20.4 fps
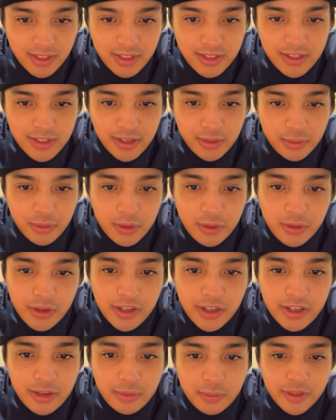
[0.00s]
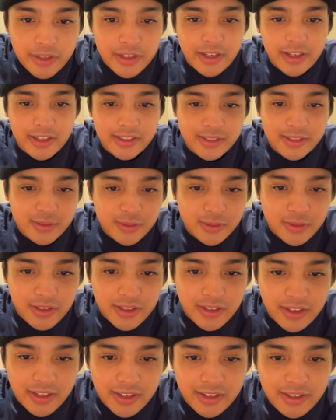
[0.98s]
Yeah, we're okay naman, guys. Don't
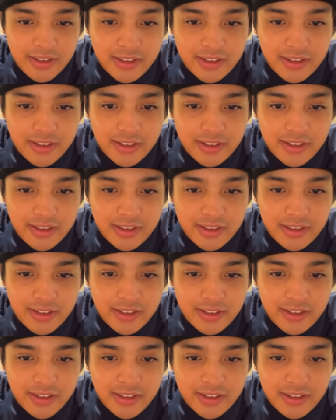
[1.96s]
worry.